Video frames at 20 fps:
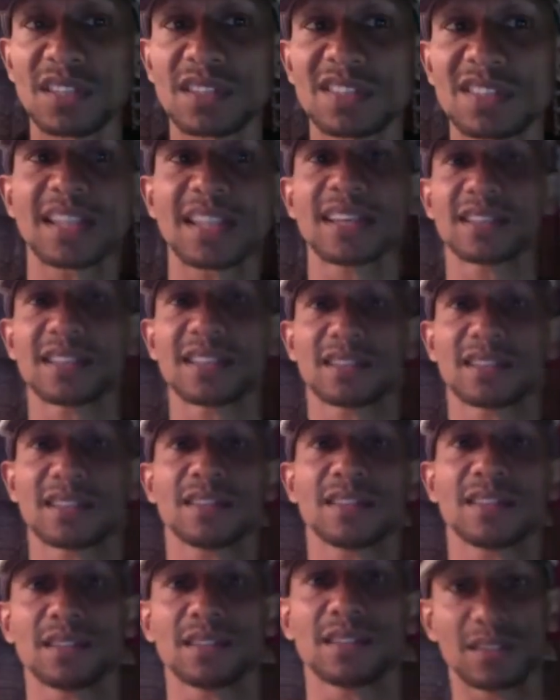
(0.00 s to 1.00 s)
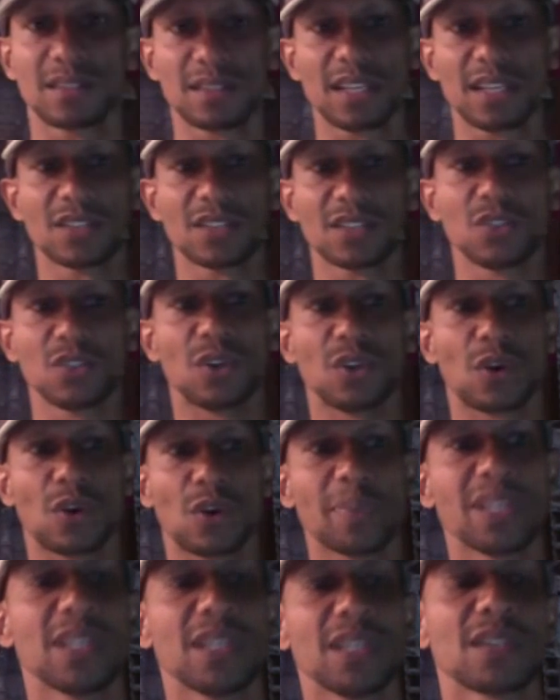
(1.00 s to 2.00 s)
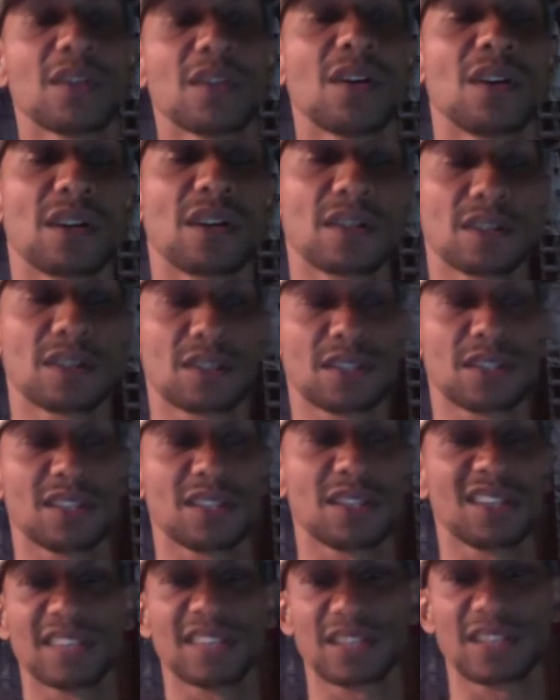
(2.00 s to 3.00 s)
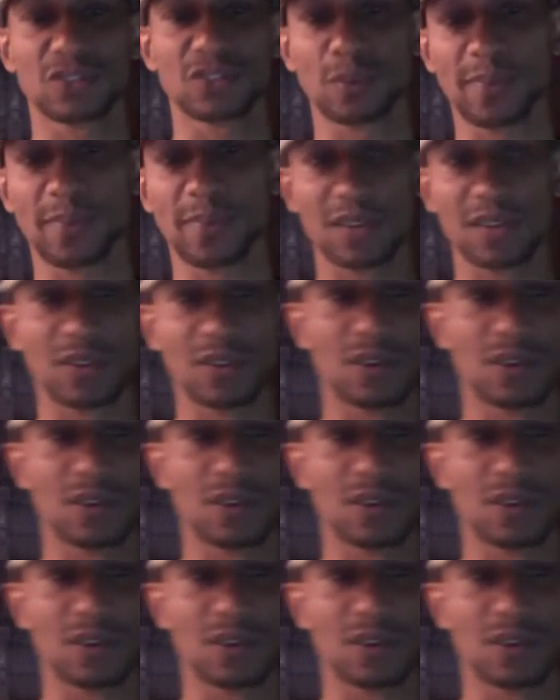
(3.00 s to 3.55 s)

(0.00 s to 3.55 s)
like that's your opinion, or is there some kind of